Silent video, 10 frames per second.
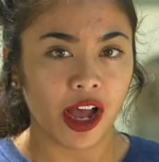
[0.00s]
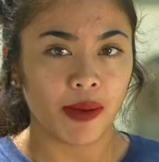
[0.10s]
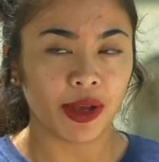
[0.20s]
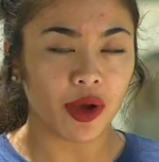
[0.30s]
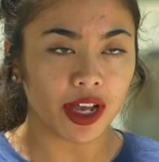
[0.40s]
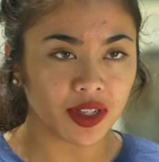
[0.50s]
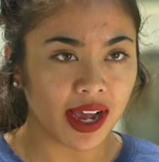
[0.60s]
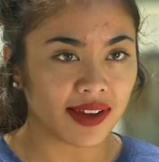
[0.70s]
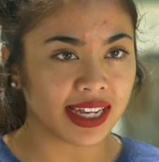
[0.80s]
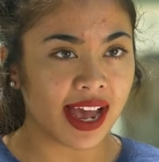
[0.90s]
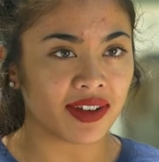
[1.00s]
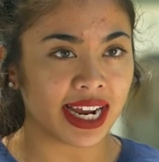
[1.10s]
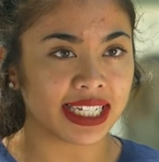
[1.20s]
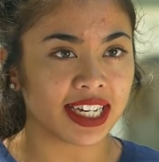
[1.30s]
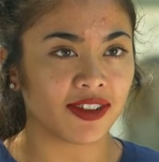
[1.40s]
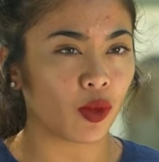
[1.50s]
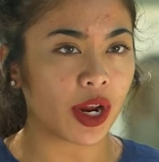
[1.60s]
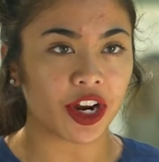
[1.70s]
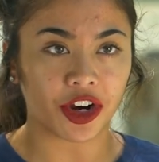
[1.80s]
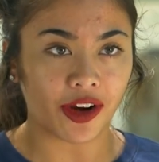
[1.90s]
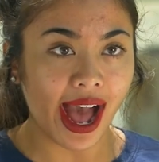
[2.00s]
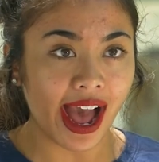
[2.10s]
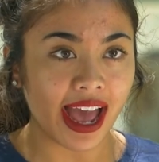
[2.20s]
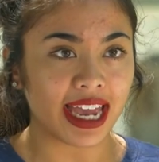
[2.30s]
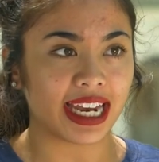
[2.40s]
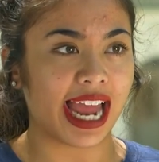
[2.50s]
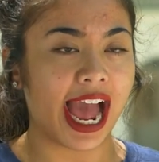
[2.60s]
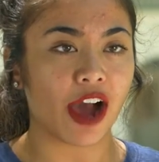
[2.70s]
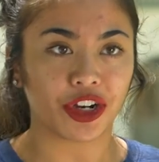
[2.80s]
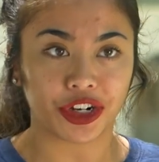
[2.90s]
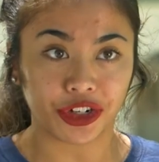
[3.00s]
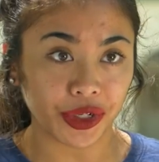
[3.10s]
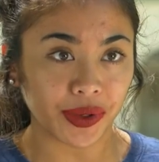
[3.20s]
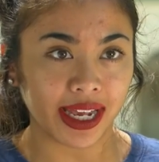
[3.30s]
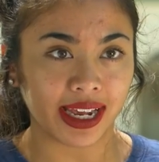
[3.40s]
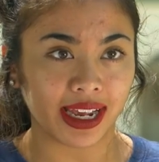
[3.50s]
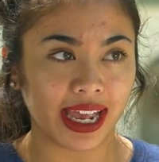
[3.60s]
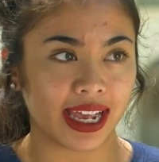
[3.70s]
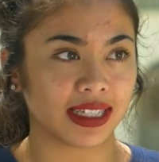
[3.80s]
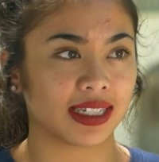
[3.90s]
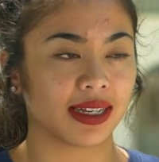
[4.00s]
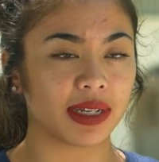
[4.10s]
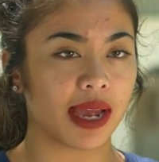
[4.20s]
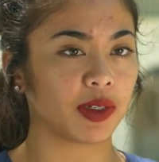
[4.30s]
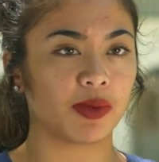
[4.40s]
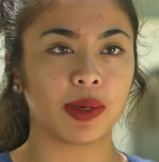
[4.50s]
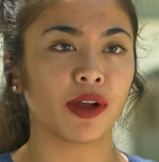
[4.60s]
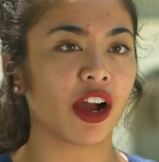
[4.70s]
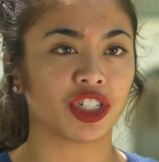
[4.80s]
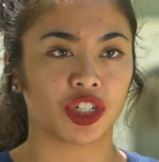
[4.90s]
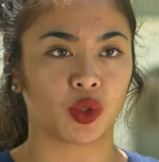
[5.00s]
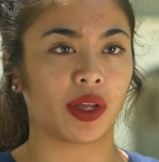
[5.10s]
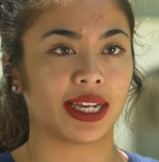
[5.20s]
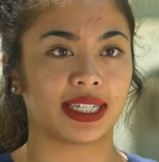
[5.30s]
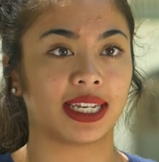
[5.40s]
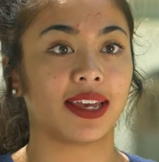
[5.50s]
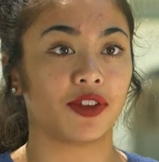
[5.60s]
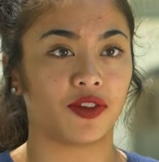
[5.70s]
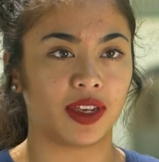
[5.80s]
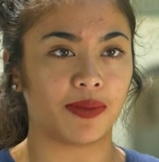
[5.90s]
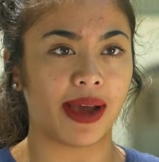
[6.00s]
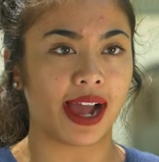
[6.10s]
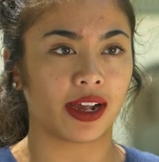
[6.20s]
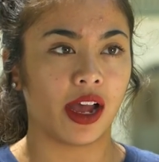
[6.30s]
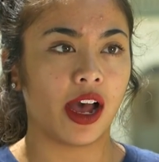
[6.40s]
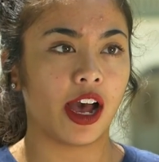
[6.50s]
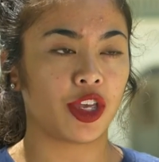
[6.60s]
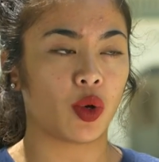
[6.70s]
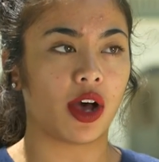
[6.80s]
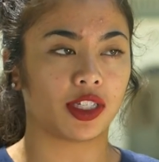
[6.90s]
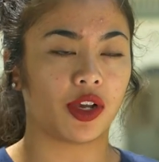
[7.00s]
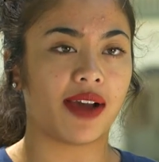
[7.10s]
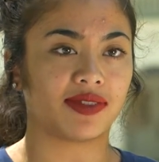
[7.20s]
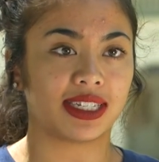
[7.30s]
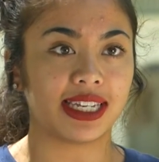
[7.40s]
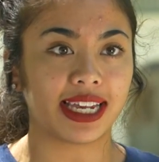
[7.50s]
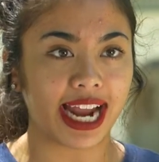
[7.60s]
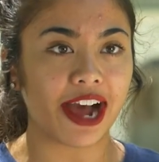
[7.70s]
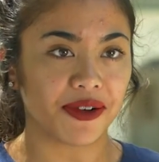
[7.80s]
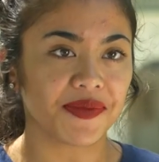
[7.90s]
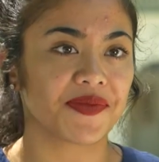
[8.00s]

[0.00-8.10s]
But you also have to have an idea of where you're at and how you're doing. And sometimes people aren't just willing to give you feedback, uh, you also have to seek it out.